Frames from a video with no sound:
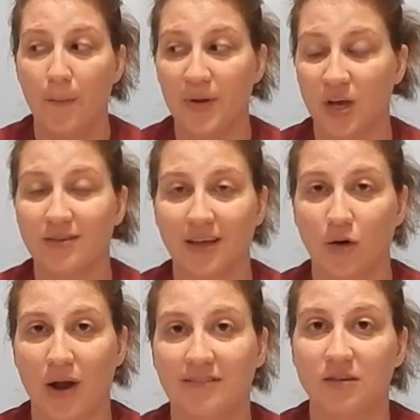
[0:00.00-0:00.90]
because I
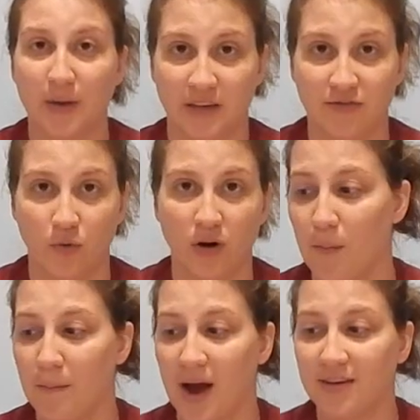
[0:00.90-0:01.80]
don't have space for
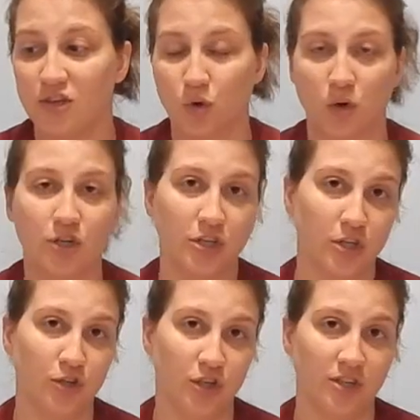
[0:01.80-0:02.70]
it. My storage
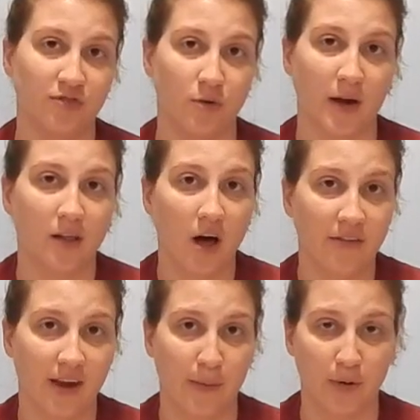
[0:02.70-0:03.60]
solutions for my
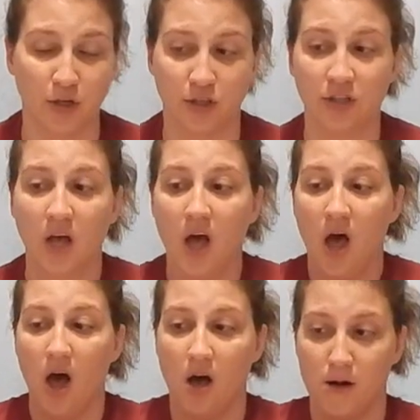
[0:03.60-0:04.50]
cloth diapers
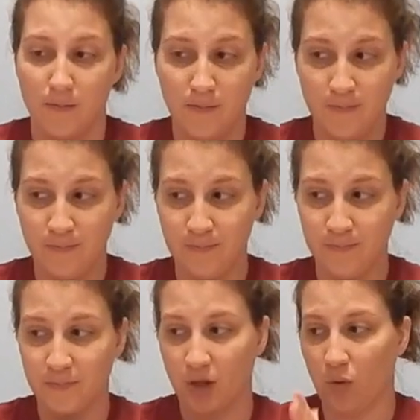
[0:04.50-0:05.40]

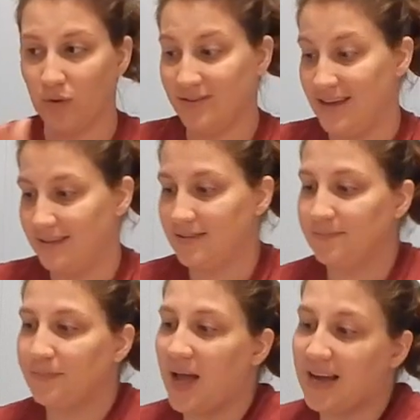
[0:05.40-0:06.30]
was this.
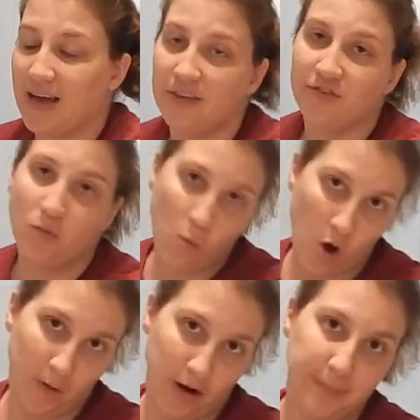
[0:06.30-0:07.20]
I got this from
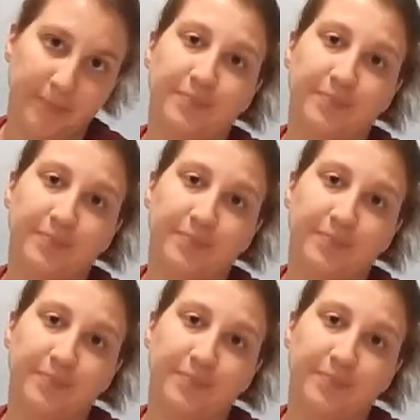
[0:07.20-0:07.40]
Walmart.